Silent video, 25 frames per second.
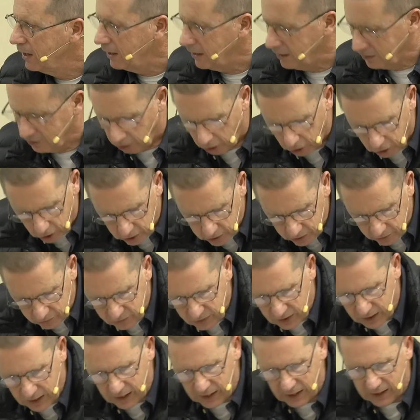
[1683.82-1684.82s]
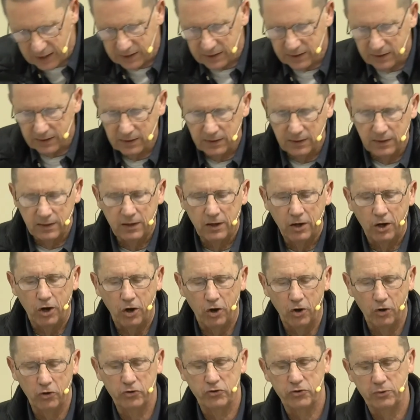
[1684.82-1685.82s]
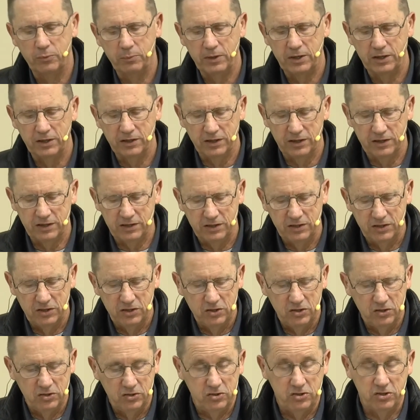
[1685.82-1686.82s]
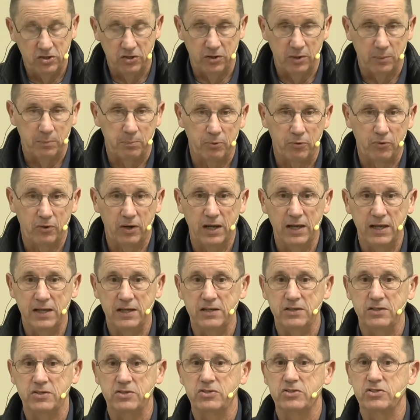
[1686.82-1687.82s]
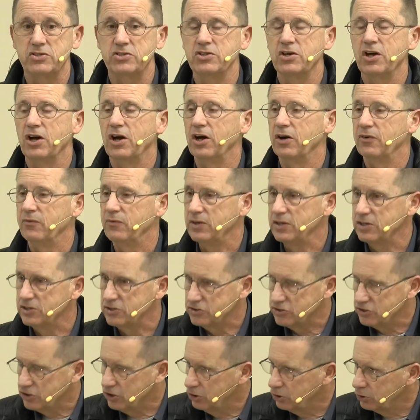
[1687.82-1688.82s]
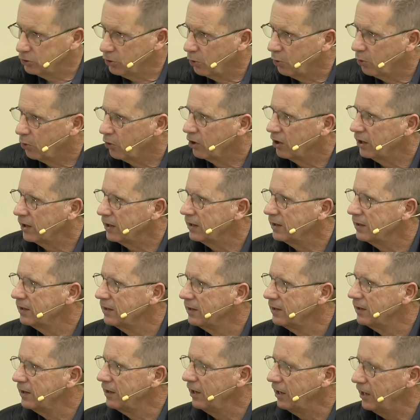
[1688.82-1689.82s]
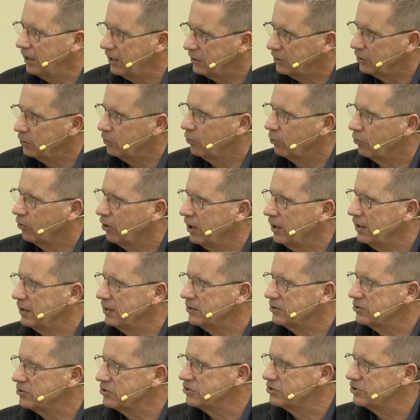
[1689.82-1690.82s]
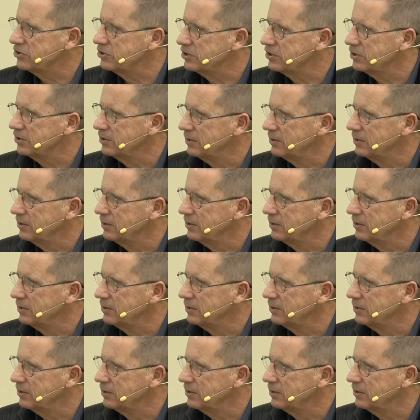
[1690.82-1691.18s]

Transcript: And all of that ultimately to the praise of His glory and grace.